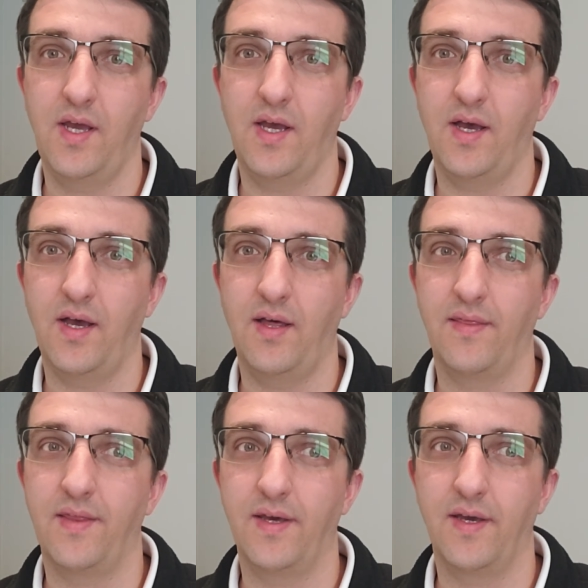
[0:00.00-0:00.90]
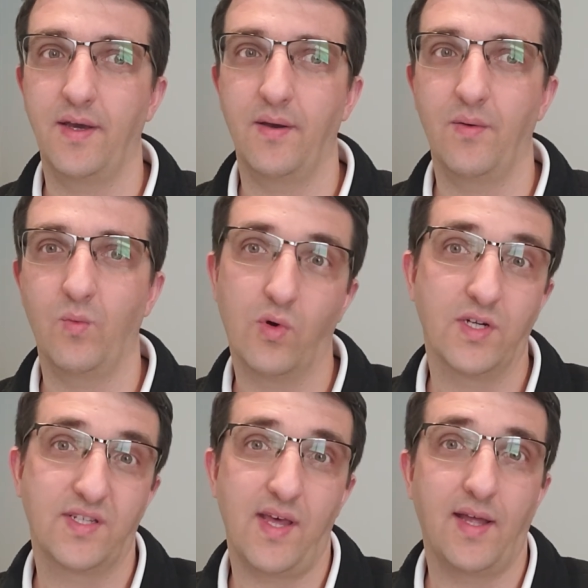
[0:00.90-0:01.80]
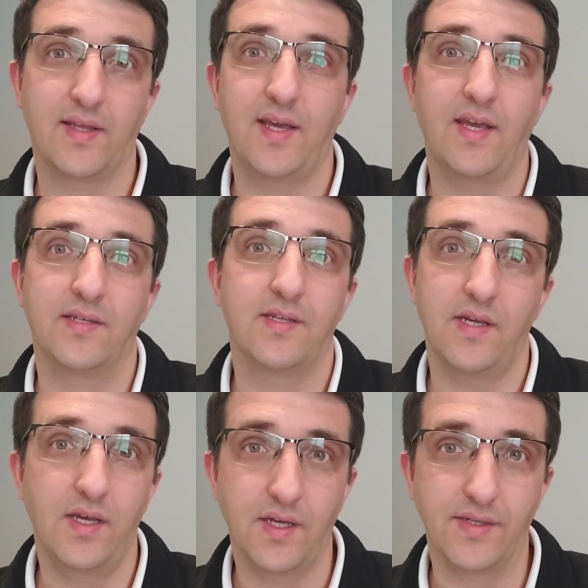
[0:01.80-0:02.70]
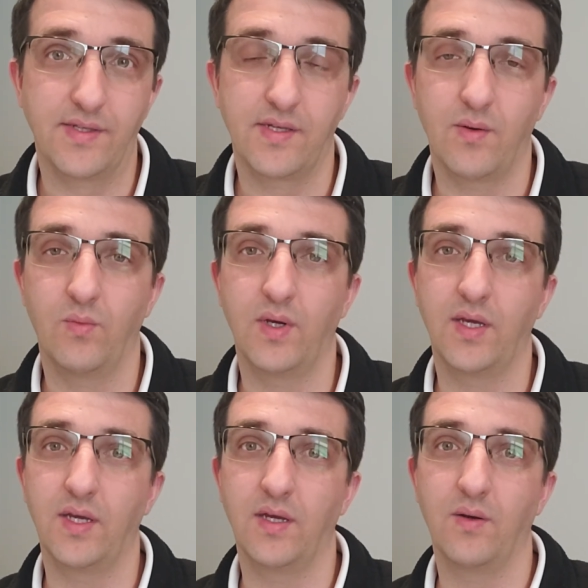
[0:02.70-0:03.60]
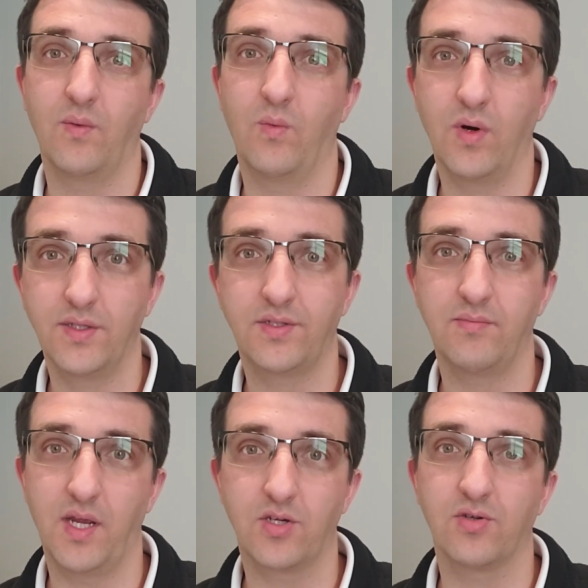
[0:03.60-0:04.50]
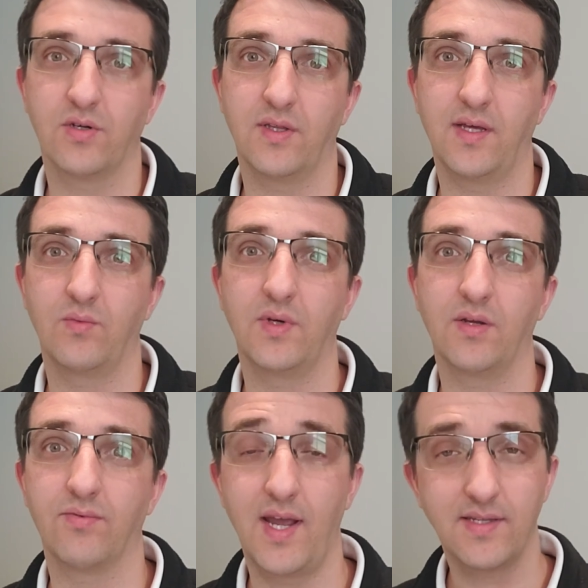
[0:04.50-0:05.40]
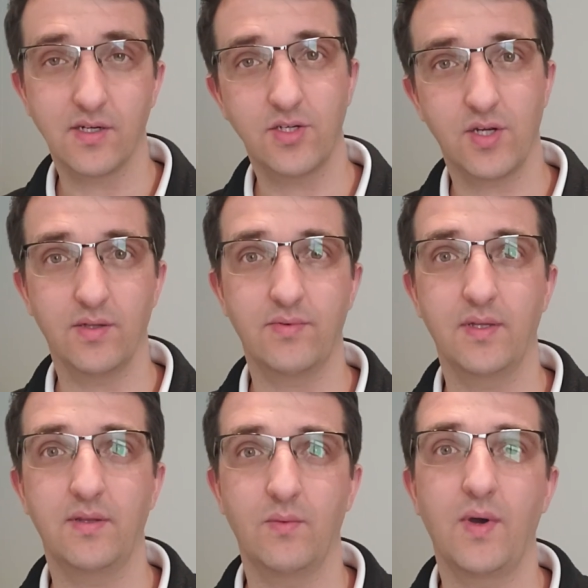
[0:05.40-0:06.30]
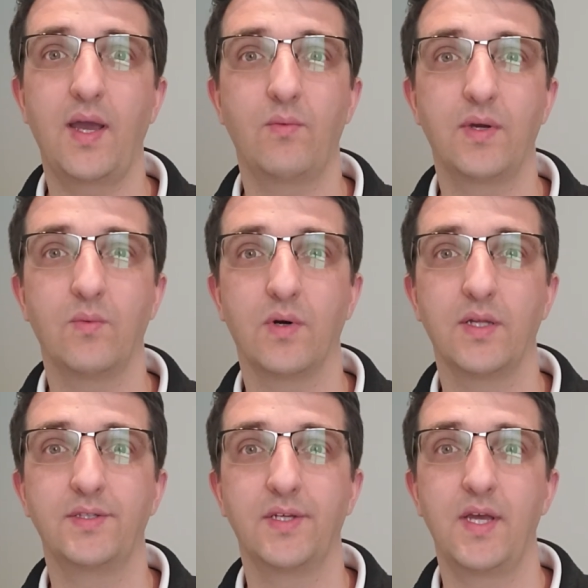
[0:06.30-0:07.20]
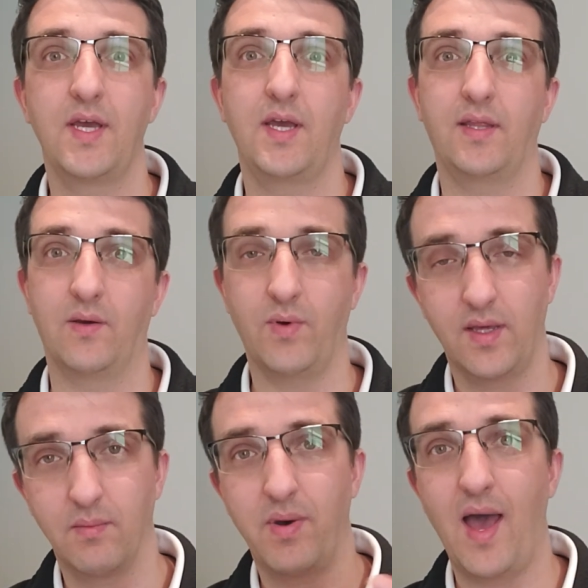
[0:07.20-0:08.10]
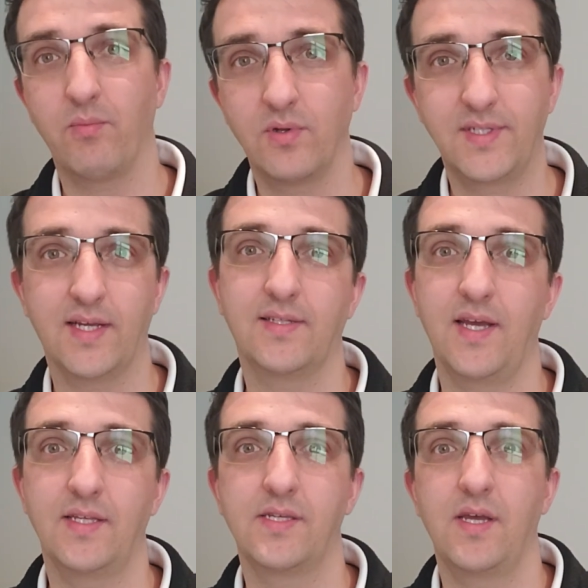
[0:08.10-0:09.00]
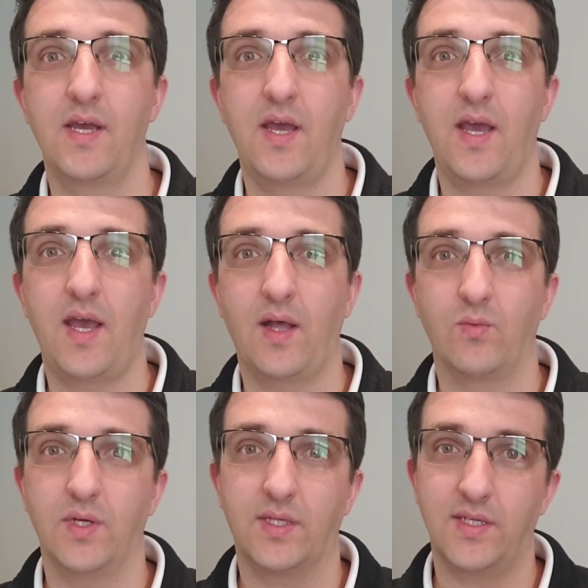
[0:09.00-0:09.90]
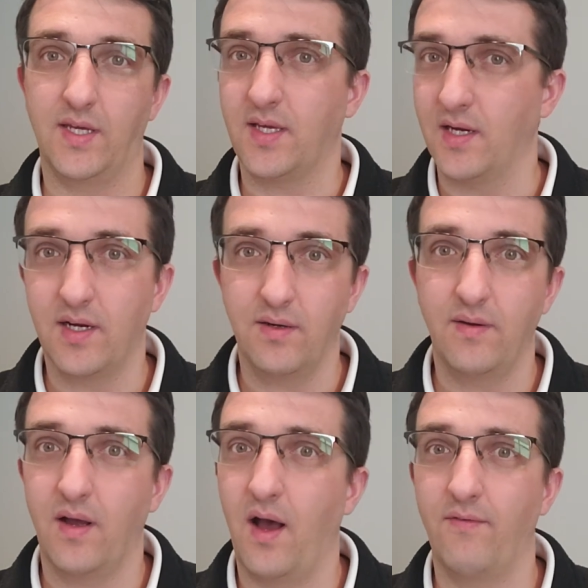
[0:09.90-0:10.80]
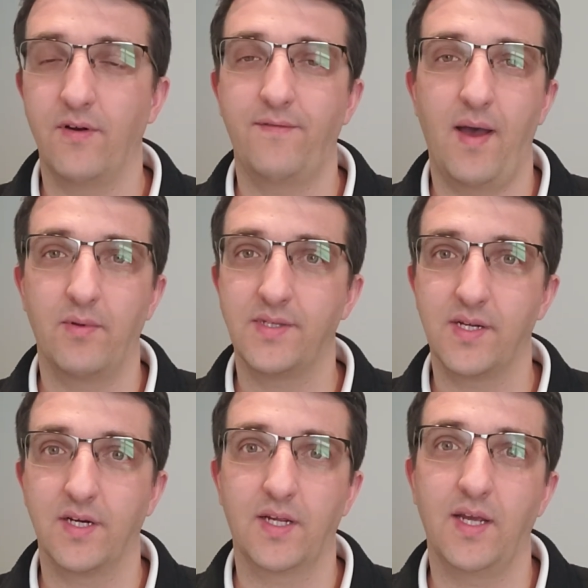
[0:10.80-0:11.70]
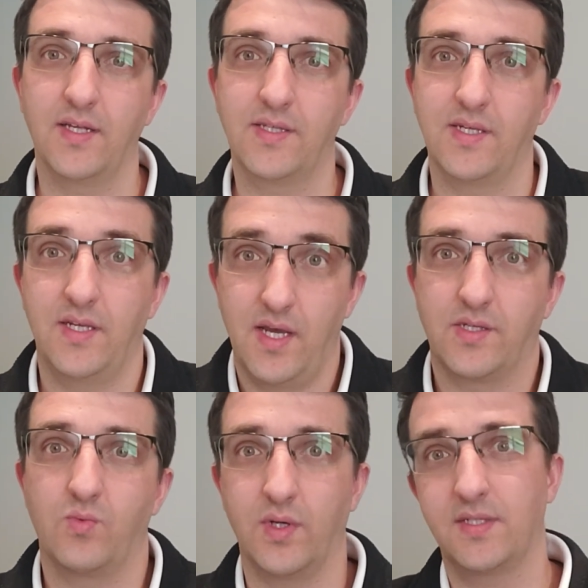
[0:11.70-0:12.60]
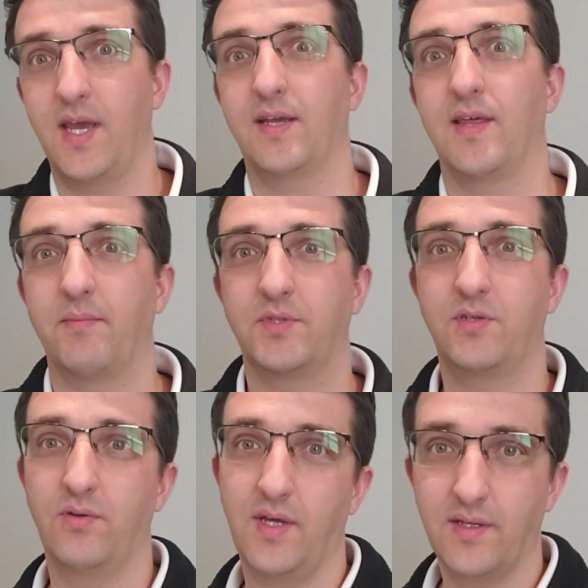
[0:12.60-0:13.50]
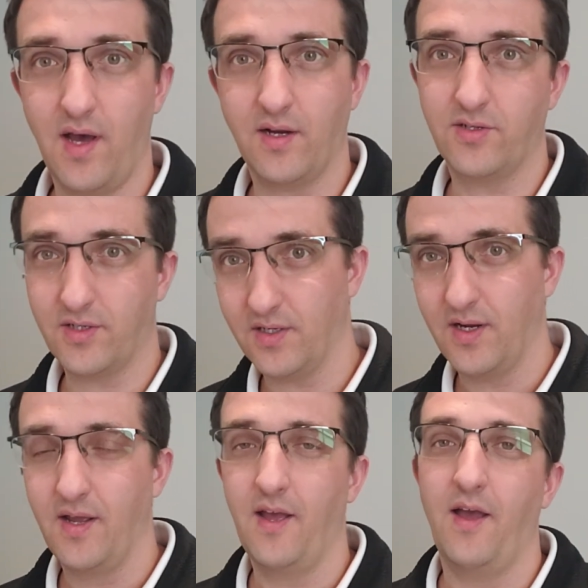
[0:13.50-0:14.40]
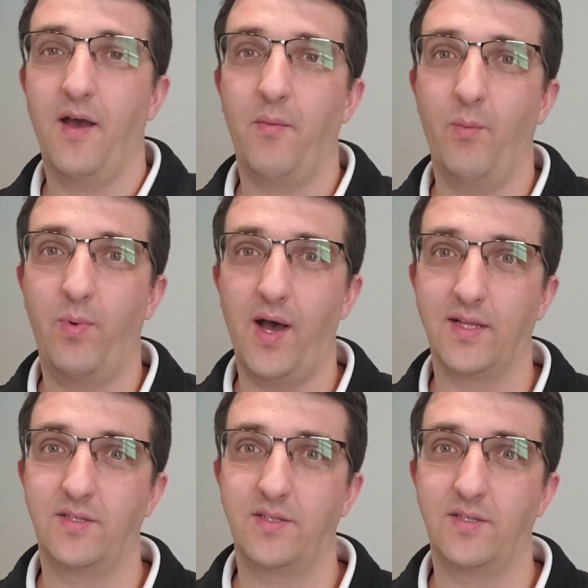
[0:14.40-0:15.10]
the worse that case is. We want to make sure that we raise our children the way we want, the way the Bible dictates, and we take care of our families and our kids. Yes, we take them to the doctor, but